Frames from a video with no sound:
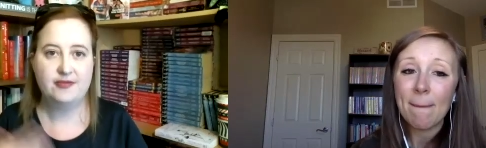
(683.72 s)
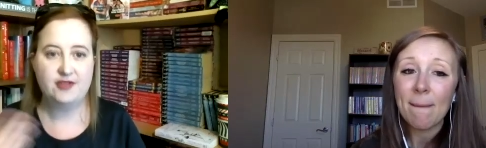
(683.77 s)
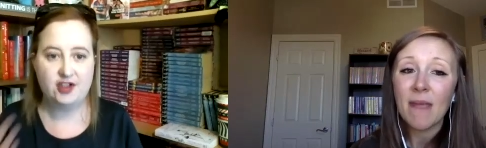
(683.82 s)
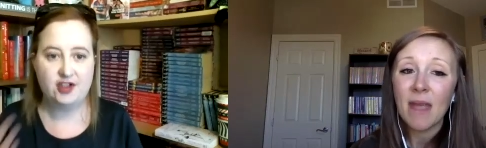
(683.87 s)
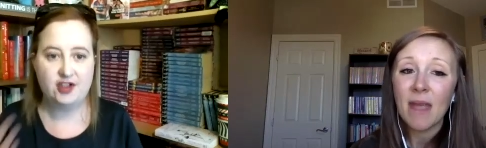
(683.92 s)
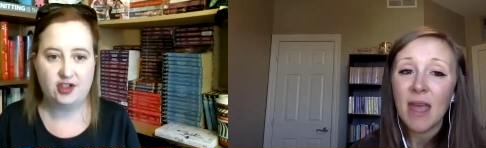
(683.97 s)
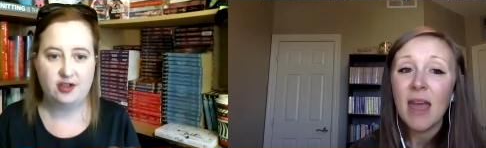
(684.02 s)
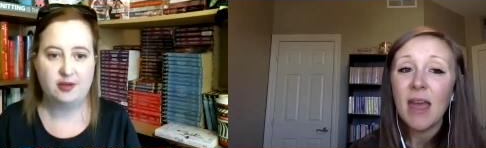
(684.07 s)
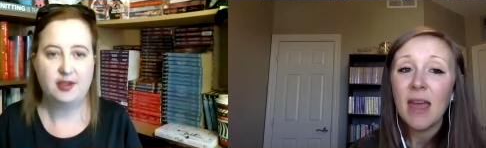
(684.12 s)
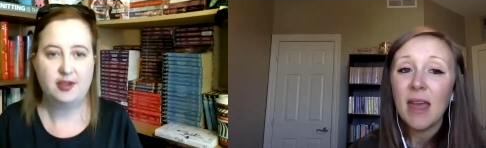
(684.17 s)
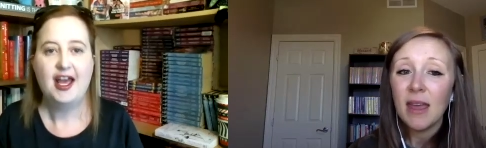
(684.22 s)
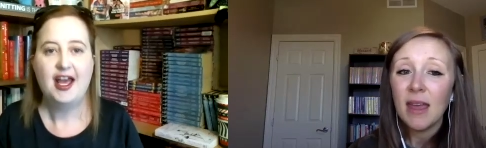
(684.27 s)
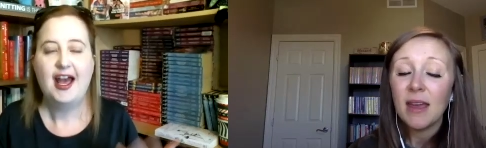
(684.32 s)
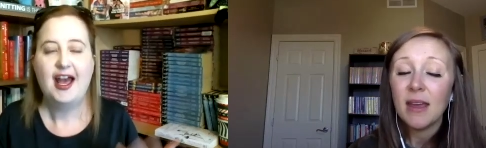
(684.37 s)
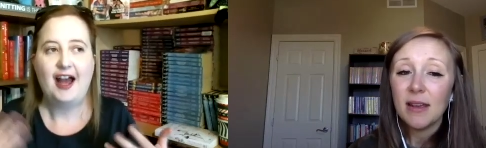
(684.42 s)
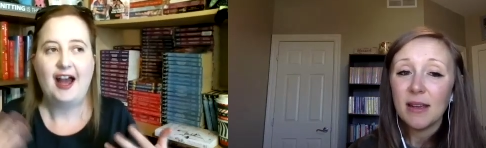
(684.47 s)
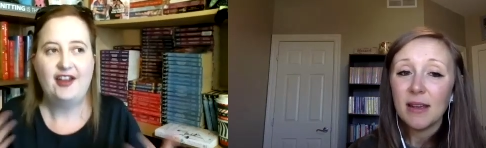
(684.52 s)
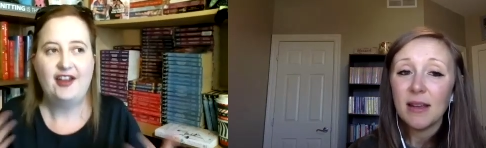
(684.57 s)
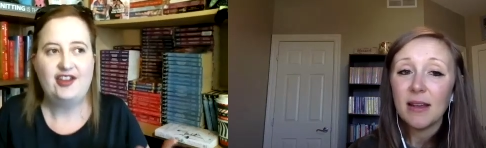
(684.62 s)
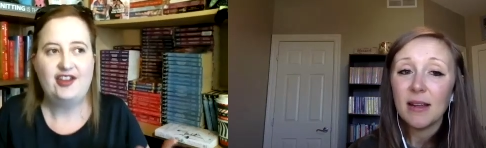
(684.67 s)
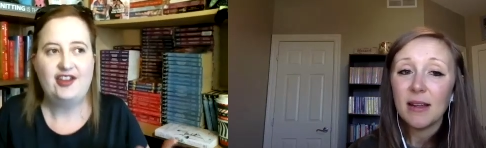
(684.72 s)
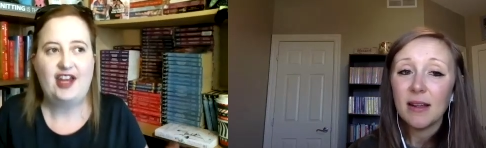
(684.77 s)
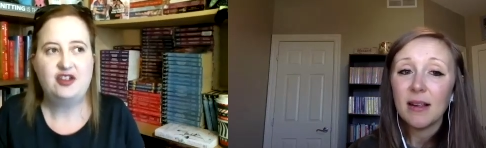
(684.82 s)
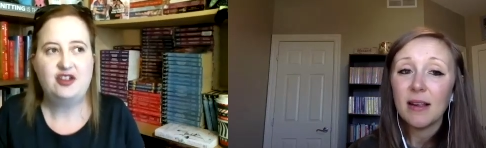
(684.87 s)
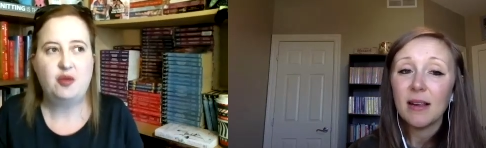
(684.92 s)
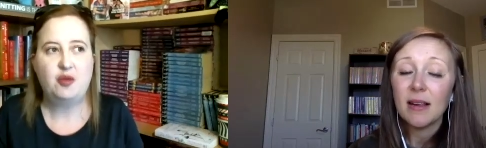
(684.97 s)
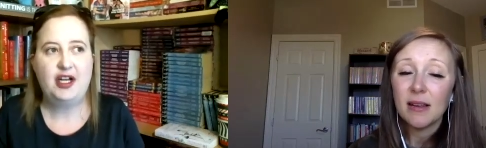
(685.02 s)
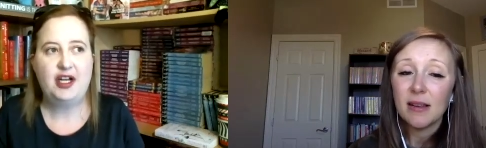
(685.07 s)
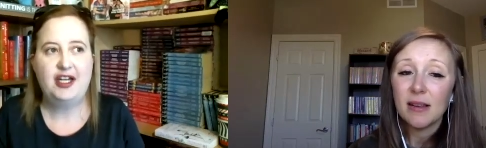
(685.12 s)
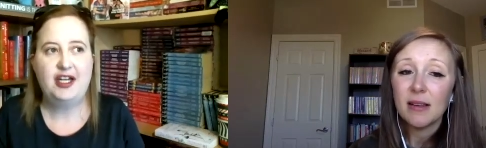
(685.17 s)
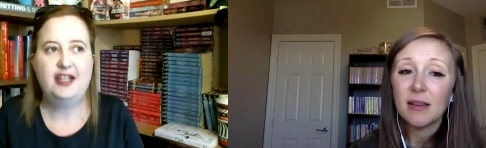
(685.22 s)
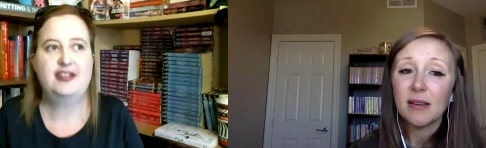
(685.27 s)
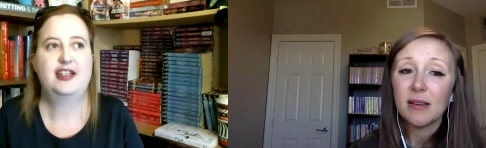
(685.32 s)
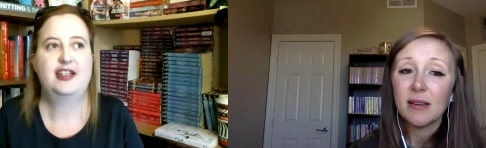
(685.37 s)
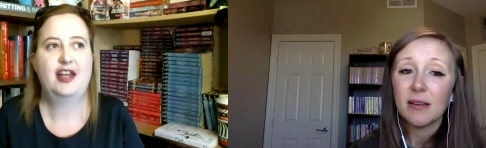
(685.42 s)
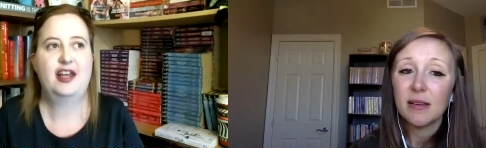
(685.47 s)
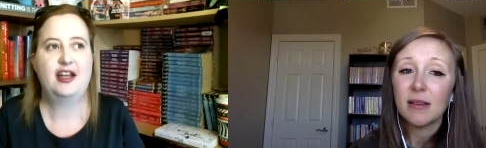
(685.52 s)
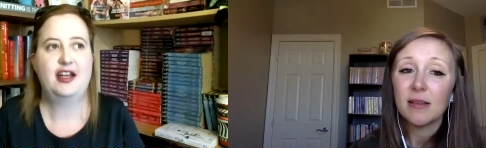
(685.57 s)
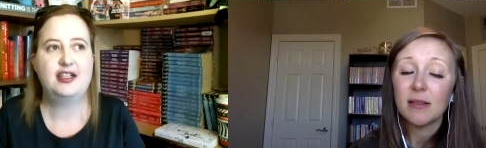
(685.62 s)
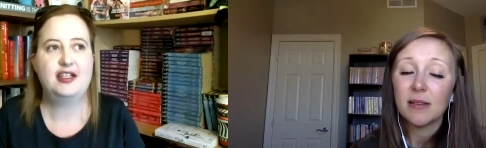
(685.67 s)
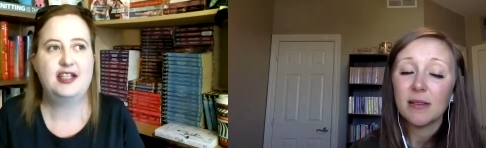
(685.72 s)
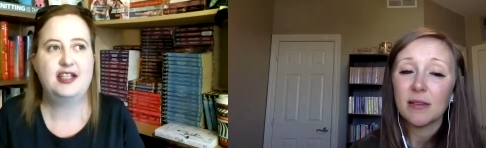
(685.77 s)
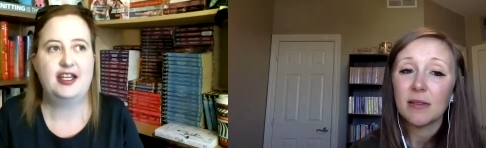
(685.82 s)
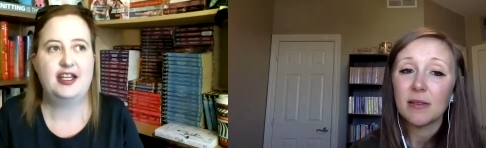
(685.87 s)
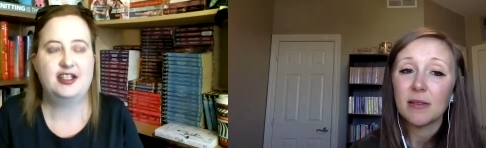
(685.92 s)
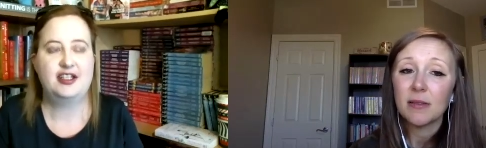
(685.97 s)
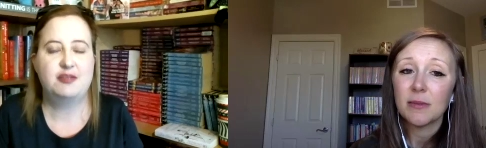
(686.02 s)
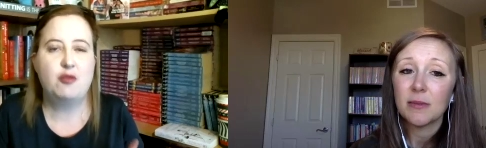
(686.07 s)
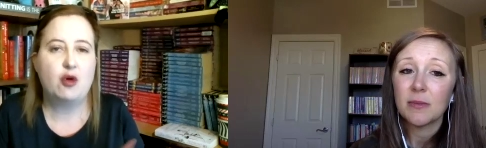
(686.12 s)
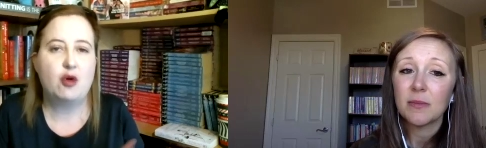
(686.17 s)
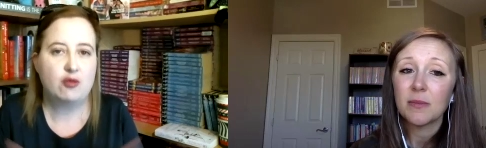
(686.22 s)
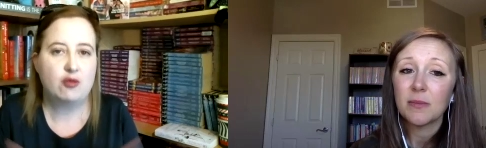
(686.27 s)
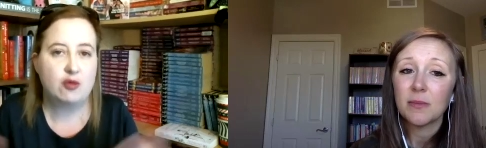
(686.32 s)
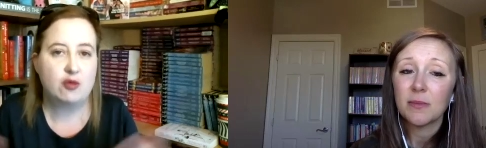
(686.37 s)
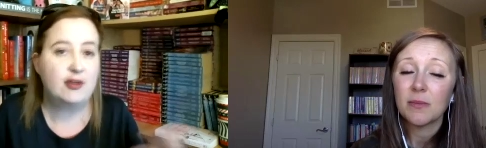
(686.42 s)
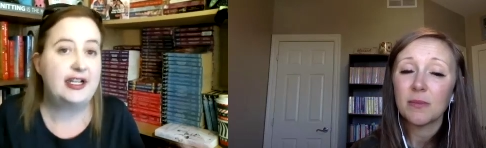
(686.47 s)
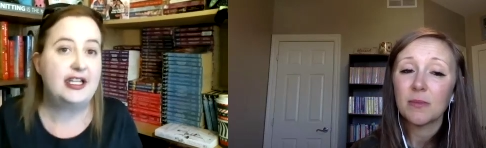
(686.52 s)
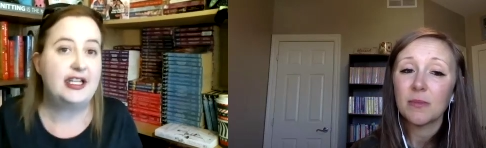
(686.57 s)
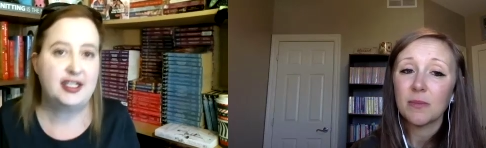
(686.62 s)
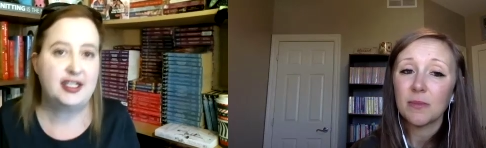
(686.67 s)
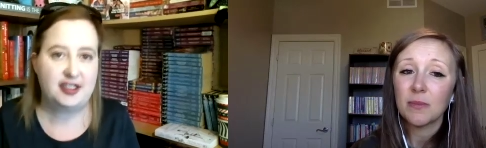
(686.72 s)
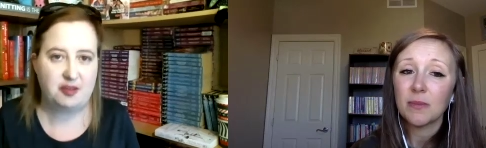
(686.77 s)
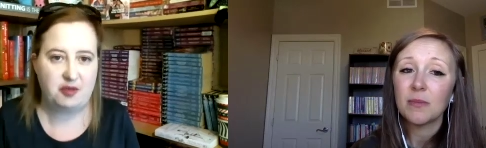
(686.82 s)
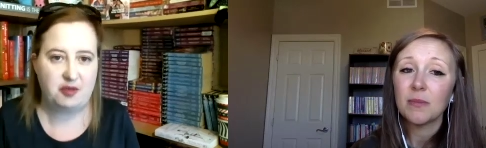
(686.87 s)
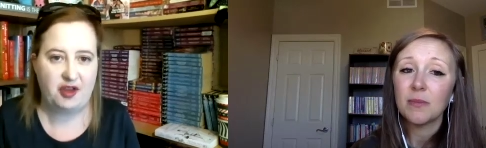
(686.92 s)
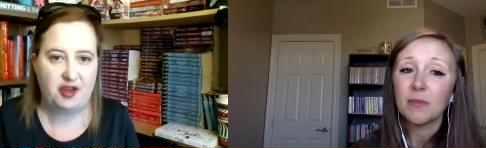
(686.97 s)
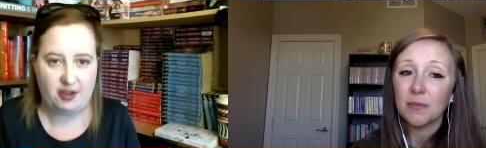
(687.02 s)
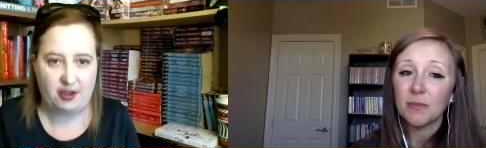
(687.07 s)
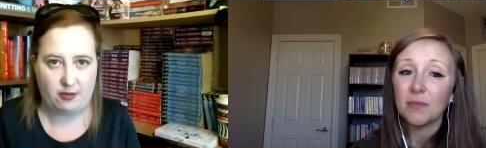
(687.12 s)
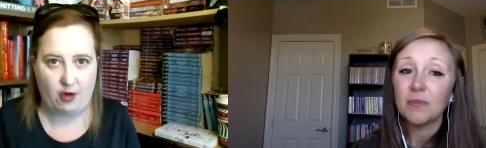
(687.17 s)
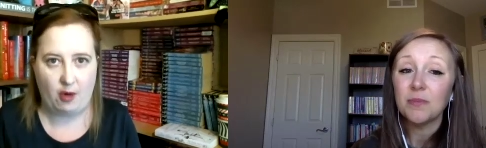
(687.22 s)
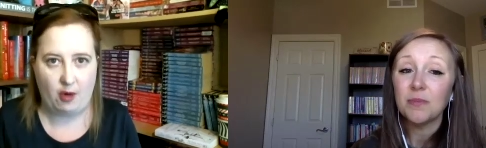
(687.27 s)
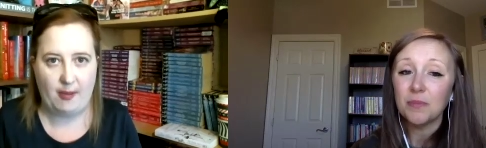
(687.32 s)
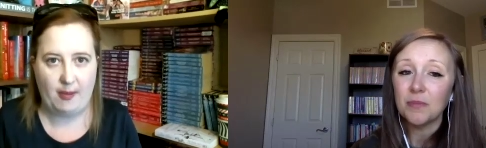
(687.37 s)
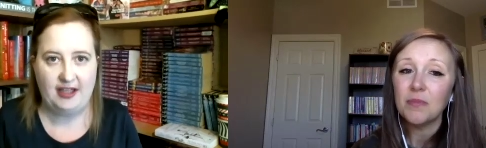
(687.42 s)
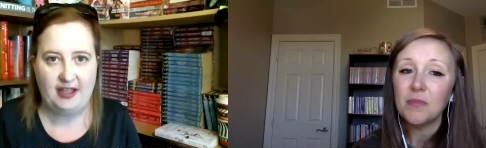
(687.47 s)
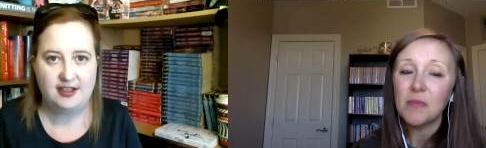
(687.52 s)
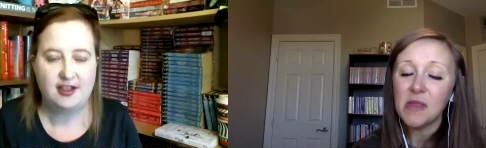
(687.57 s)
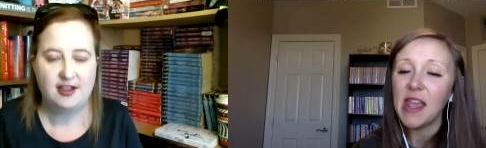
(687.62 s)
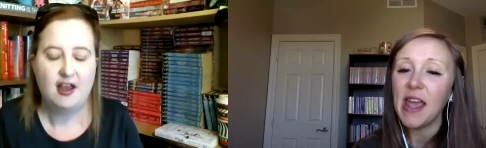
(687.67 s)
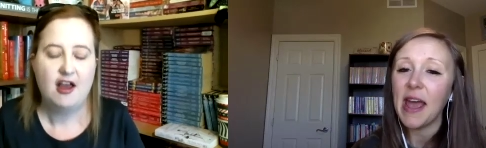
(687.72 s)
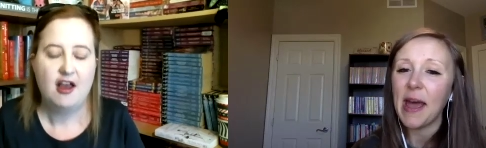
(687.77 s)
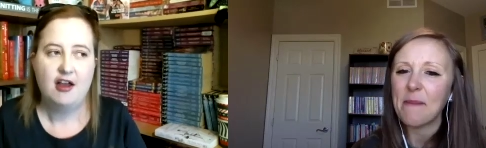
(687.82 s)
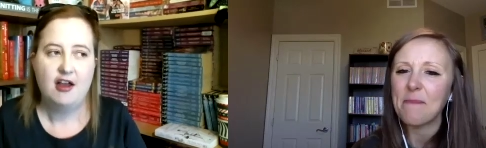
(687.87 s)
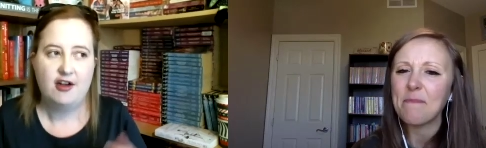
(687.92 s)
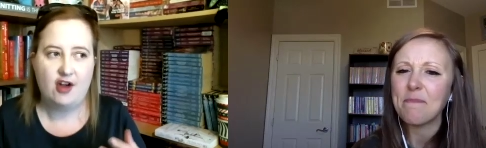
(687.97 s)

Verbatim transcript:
Speaker 1: To I think that's what it is at the end of the day is more realism within romance. Yeah.